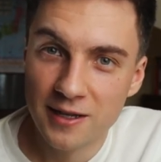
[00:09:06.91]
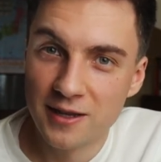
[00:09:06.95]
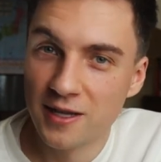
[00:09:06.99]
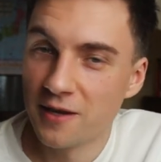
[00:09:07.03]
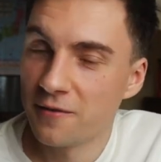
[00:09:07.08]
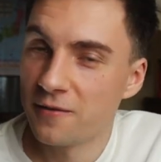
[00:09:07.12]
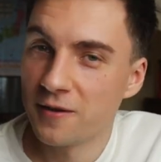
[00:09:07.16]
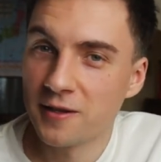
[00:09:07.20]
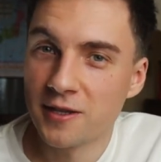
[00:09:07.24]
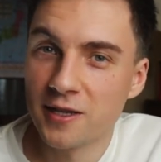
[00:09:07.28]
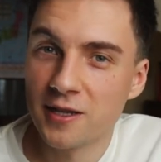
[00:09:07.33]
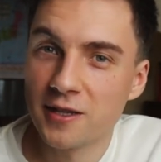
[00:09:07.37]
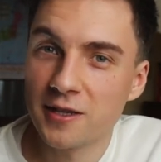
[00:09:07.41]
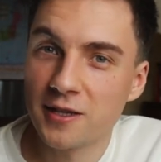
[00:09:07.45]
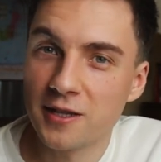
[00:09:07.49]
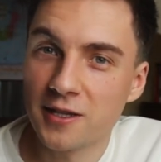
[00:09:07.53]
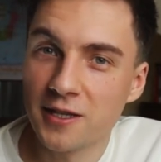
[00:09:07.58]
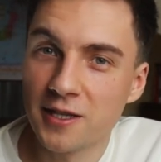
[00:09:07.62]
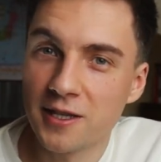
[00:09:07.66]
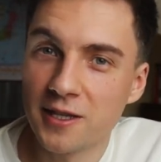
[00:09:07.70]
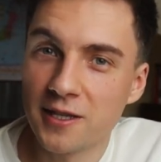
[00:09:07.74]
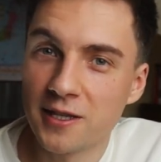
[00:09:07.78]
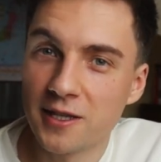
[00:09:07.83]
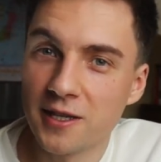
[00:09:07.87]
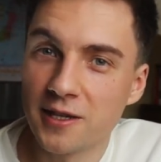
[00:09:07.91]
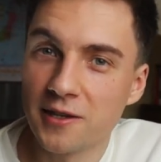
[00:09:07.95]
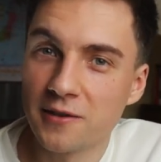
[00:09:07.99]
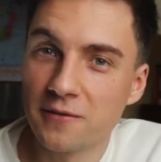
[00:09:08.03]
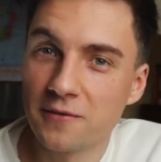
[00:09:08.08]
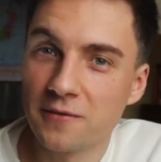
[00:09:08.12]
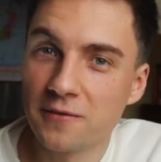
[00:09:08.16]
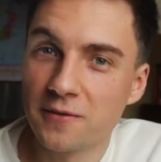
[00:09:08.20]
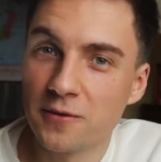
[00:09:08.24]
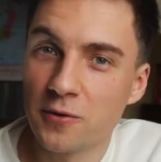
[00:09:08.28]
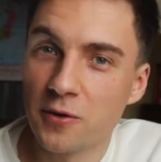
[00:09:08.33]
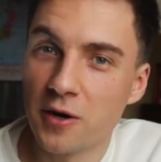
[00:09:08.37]
Definitely,
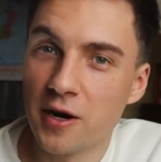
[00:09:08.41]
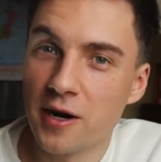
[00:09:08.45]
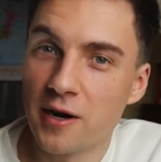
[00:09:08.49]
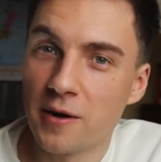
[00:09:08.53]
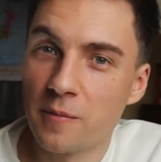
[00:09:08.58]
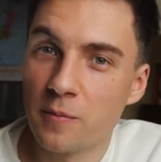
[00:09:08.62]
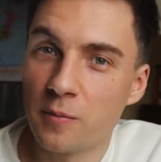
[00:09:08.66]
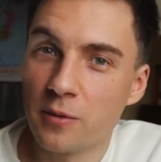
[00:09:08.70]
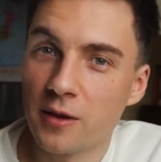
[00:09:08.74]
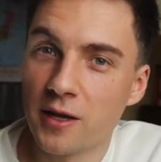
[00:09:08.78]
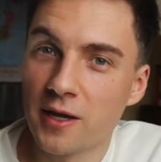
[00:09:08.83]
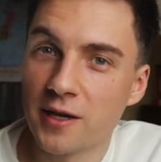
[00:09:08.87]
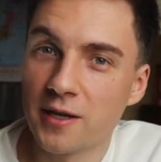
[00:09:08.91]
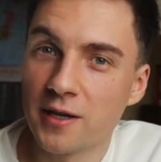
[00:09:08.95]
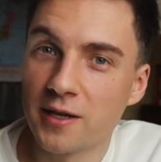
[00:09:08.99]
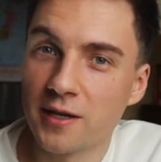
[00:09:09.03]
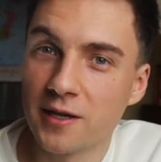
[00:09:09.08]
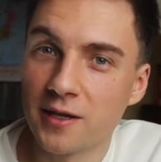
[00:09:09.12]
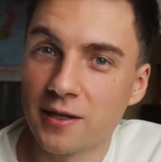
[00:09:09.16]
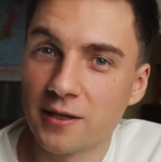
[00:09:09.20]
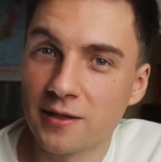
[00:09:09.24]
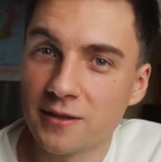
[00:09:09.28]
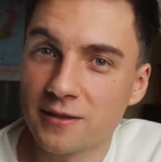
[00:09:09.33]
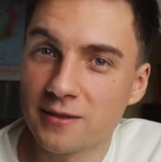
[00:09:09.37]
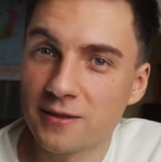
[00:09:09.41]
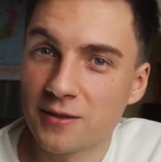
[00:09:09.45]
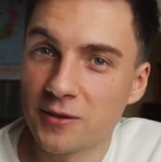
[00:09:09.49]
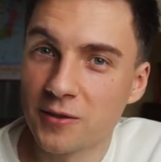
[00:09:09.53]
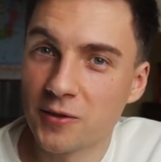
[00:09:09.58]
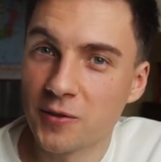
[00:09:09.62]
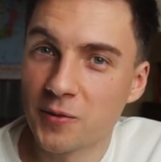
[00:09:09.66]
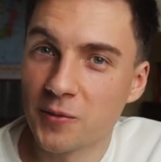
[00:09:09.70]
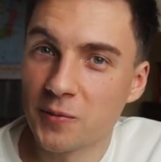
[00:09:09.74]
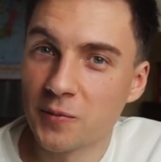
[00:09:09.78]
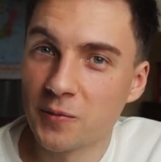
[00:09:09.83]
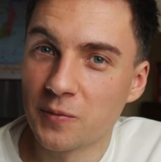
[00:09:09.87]
if you are playing
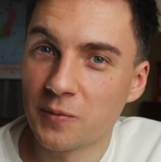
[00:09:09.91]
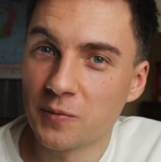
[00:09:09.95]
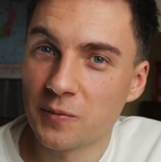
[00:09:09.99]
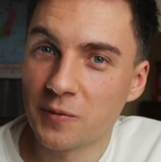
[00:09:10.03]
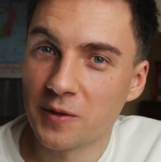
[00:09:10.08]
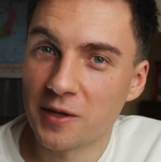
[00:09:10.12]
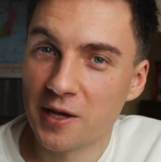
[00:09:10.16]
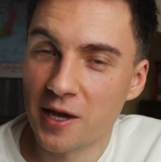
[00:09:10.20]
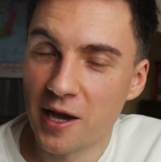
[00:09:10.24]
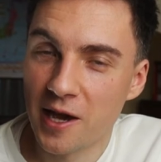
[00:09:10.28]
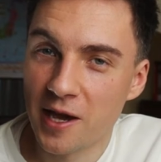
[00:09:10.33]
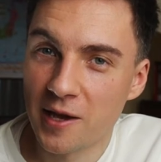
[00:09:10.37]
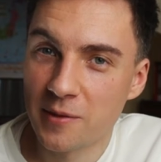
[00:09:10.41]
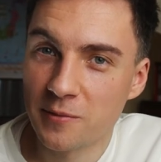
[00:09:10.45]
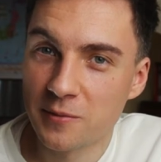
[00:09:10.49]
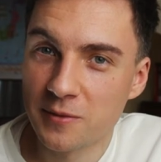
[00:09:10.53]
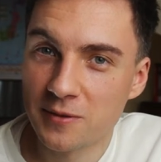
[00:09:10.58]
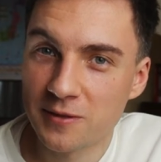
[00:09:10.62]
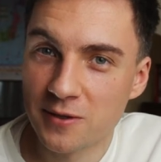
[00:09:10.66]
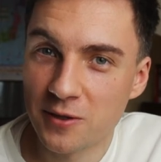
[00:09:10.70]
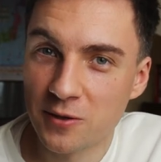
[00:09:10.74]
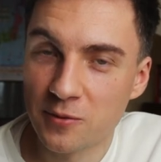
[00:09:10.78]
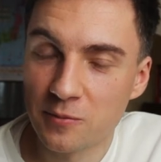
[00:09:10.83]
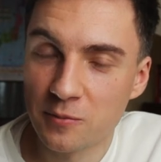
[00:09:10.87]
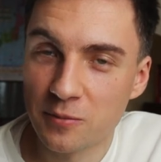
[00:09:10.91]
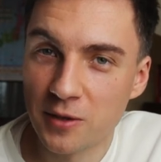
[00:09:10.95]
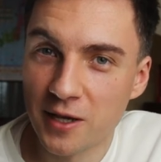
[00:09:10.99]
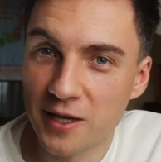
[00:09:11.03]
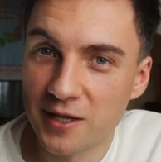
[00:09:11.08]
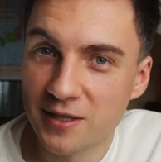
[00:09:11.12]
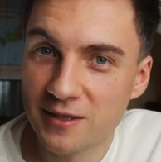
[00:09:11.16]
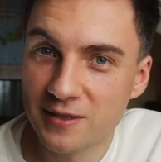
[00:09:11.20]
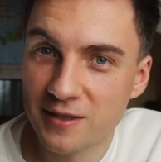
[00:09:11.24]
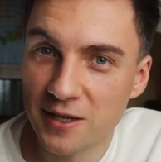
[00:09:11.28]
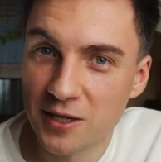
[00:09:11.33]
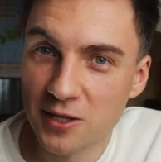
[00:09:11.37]
some games on
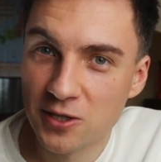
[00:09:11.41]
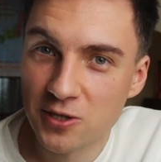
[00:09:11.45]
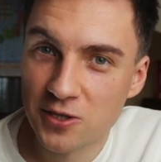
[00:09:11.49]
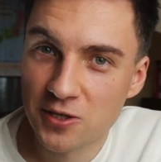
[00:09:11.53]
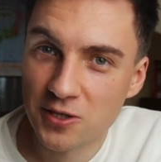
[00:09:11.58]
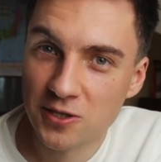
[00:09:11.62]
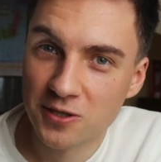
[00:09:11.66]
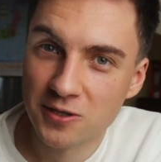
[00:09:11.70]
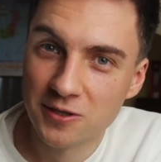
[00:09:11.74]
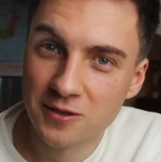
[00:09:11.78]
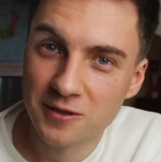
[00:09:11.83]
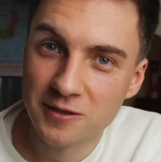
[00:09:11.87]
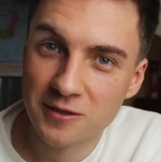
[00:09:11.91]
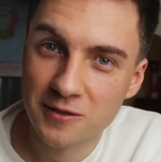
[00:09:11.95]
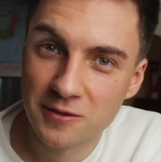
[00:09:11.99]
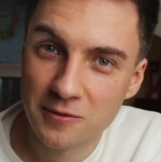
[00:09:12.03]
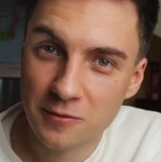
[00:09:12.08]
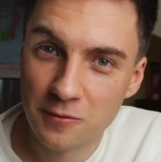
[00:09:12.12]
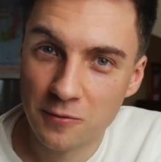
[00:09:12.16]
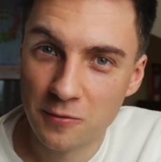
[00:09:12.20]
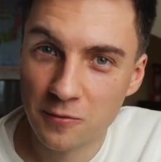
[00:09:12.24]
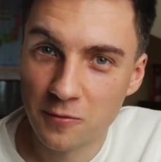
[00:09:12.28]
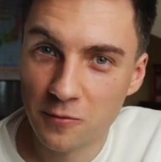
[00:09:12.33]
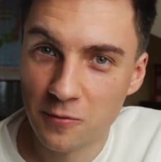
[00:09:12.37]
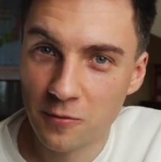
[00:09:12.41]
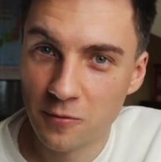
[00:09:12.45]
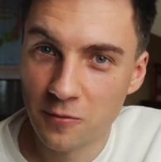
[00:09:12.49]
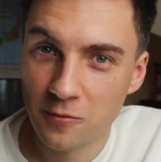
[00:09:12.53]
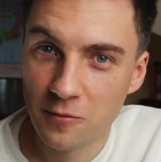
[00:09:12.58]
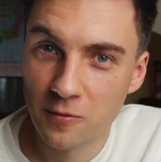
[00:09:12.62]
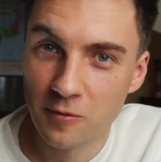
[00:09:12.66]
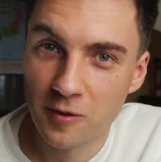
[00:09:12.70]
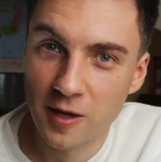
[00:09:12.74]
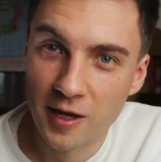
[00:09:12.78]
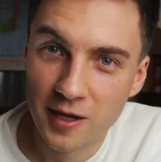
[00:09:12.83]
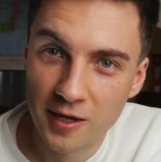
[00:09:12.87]

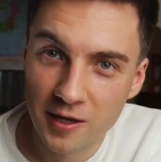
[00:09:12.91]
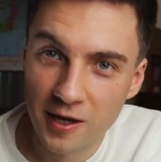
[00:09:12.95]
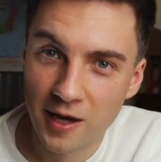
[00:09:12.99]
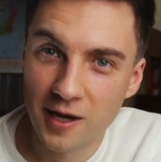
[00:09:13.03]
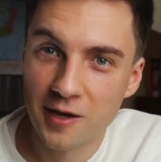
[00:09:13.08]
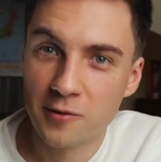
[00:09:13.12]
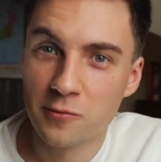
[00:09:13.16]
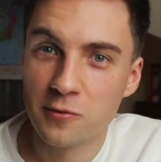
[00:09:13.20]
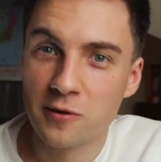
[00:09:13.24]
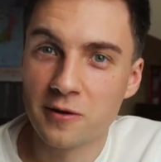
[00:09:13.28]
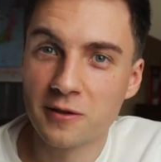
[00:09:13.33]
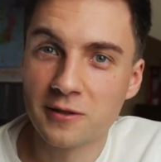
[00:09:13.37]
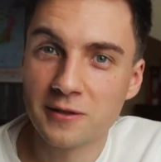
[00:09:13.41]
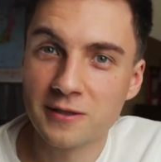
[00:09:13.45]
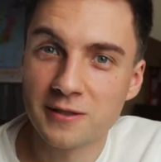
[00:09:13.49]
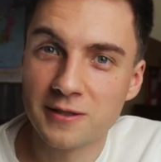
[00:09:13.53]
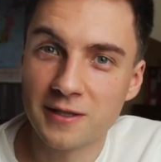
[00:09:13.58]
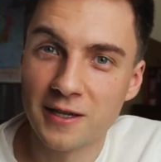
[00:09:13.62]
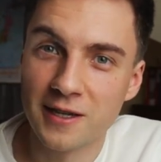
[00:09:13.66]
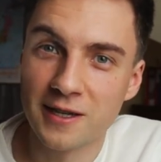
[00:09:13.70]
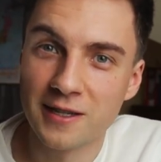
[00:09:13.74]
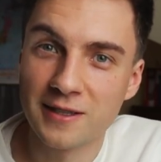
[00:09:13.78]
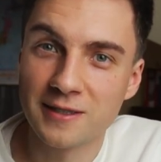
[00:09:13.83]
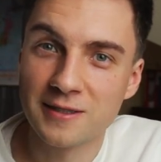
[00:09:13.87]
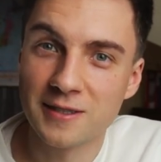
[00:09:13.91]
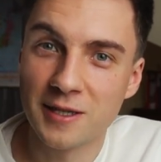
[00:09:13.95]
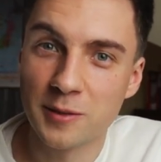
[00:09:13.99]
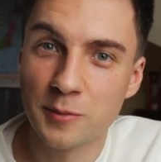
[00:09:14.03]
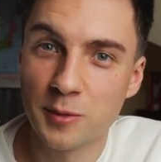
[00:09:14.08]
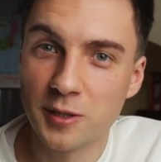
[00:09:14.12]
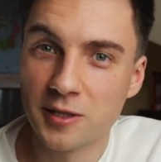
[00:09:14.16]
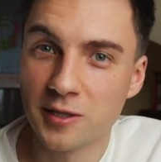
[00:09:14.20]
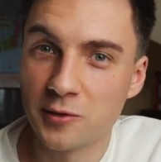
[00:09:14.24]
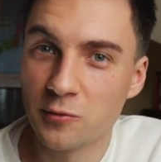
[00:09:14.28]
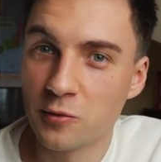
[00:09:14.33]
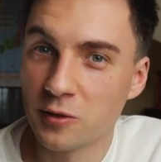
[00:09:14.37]
PlayStation, like I was, and
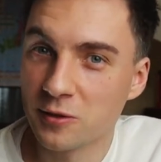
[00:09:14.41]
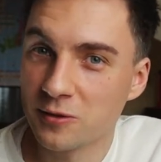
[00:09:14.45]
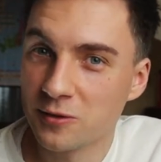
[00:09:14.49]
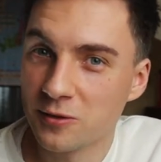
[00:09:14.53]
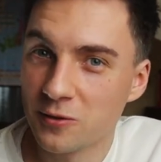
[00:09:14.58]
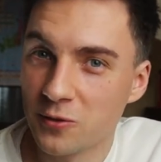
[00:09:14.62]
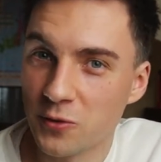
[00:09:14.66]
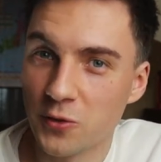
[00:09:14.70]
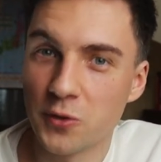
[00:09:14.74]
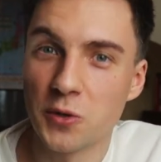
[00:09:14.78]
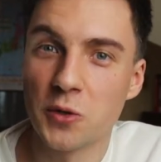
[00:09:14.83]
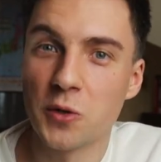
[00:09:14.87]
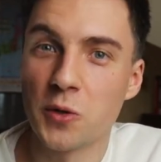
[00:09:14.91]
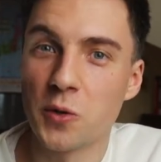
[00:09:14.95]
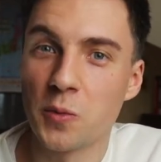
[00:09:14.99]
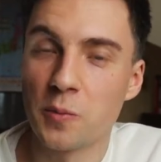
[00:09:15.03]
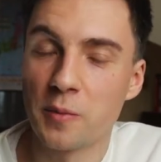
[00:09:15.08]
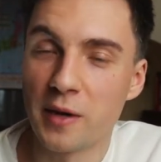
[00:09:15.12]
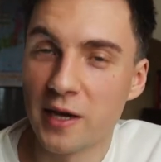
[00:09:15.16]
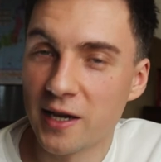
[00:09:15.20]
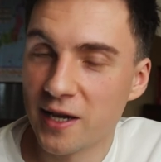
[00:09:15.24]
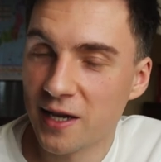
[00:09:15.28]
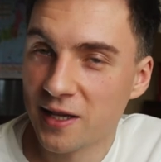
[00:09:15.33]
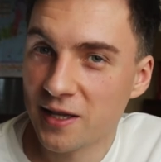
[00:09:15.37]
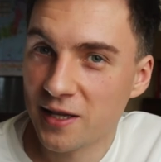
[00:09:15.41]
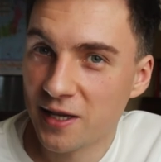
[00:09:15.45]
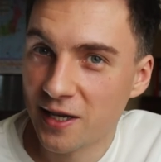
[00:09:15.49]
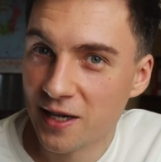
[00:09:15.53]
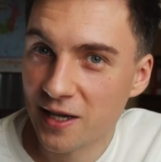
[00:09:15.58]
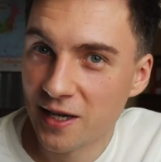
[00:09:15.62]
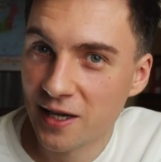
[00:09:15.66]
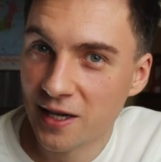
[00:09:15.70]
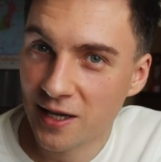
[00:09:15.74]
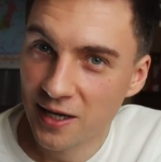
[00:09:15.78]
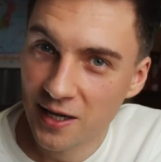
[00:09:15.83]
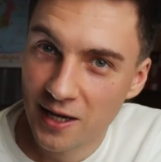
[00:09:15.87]
somebody wants to make a
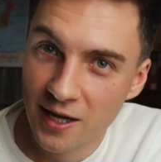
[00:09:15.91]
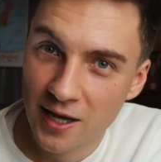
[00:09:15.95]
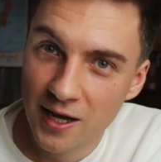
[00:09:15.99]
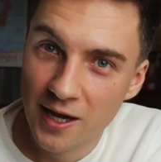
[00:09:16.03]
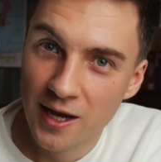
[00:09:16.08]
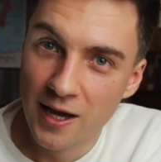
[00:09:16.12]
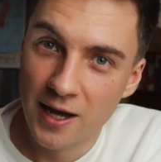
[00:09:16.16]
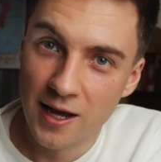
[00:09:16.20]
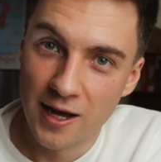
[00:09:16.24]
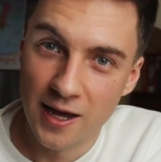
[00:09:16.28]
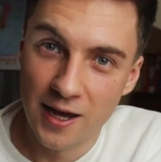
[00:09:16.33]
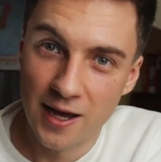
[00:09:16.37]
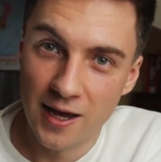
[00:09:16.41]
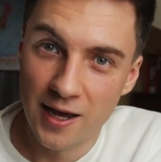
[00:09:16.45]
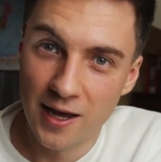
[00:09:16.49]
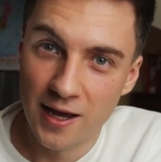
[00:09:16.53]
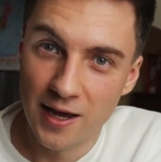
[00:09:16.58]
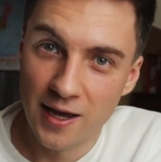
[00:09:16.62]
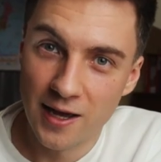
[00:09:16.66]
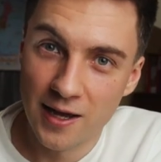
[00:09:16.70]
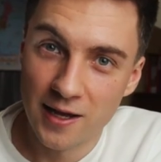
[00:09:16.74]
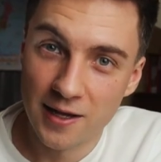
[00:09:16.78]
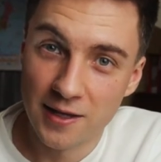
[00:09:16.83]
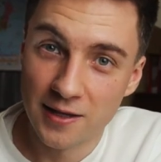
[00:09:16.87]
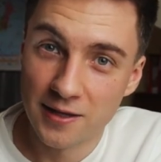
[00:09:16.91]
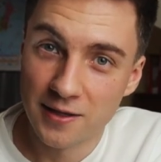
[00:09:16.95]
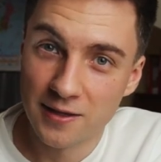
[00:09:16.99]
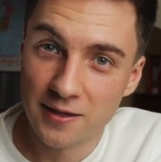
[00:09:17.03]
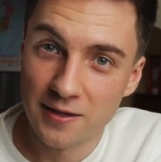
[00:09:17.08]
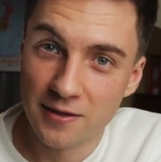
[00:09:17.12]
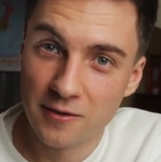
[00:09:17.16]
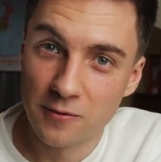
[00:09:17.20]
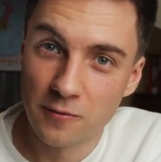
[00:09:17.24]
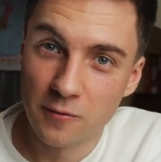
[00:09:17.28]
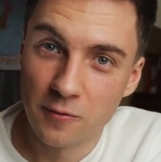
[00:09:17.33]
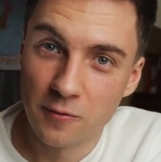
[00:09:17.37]
tea, and